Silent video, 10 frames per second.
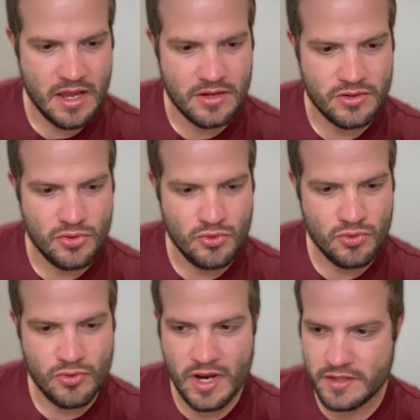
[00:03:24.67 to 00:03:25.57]
to
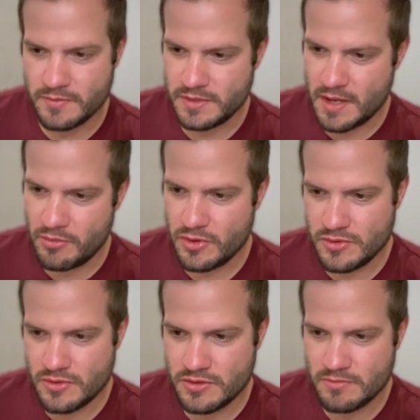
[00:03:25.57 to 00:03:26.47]
create some sample
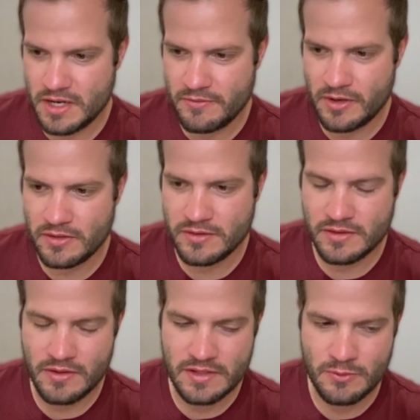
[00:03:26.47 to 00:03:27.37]
users by default.
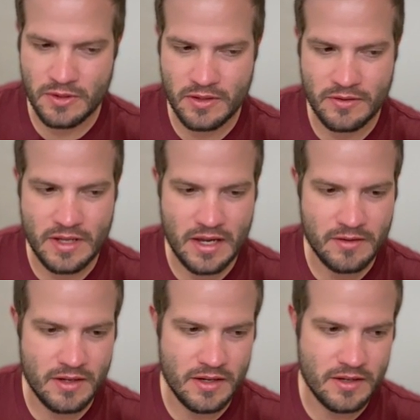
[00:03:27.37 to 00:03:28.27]
So that's one little
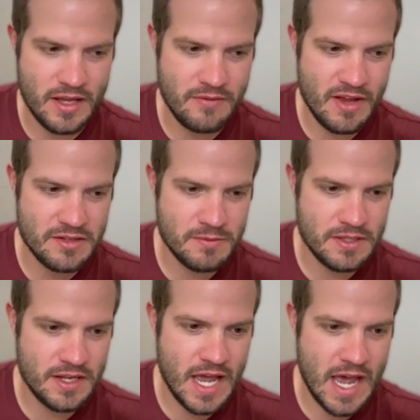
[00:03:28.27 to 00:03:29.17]
uh, advancement
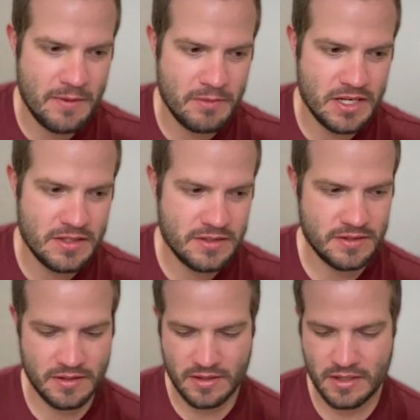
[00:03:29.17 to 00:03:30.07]
that
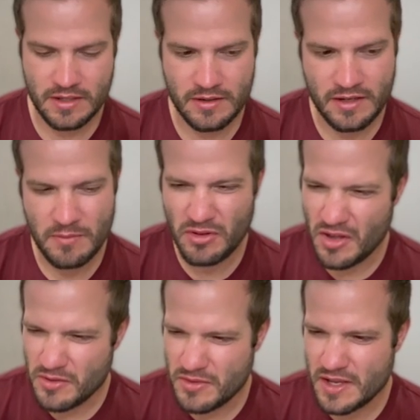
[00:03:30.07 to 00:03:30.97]
happens. Uh, a couple
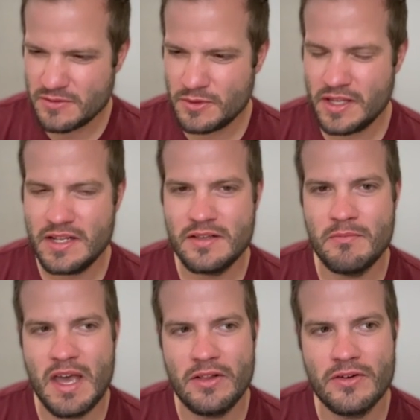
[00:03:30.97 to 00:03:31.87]
other things related to
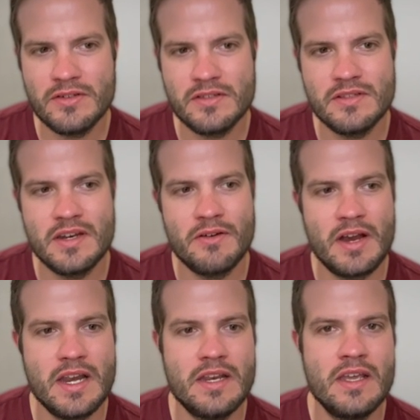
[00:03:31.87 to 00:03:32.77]
mailers is
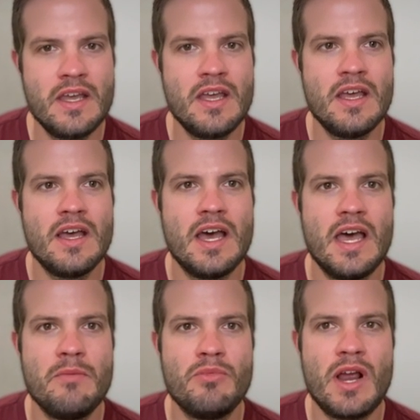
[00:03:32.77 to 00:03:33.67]
integrated
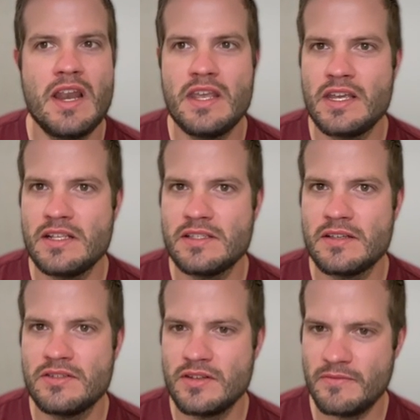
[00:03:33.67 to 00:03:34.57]
and branding gets a
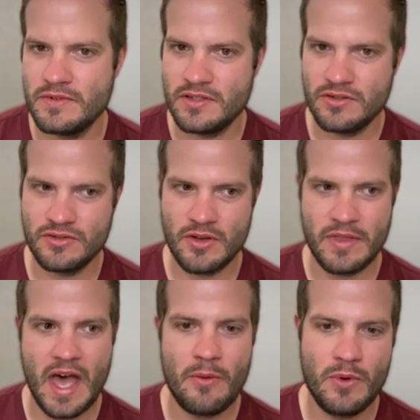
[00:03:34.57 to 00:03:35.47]
shift so
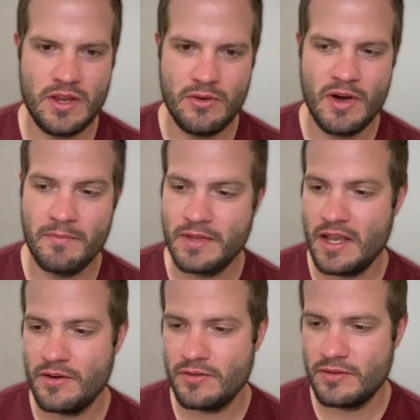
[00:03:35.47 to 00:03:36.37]
that when you update
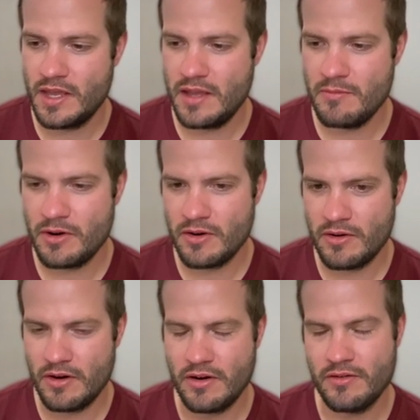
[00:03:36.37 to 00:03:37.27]
your theme or,
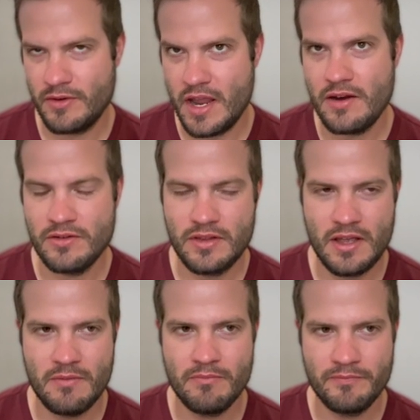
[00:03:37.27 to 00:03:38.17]
or create your
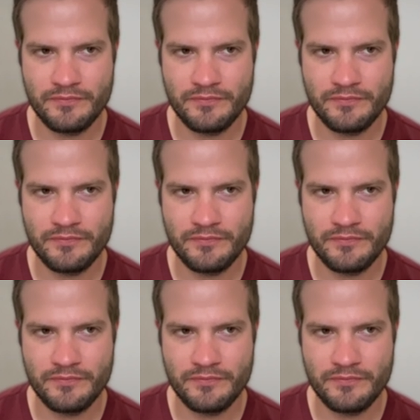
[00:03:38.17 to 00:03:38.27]
theme,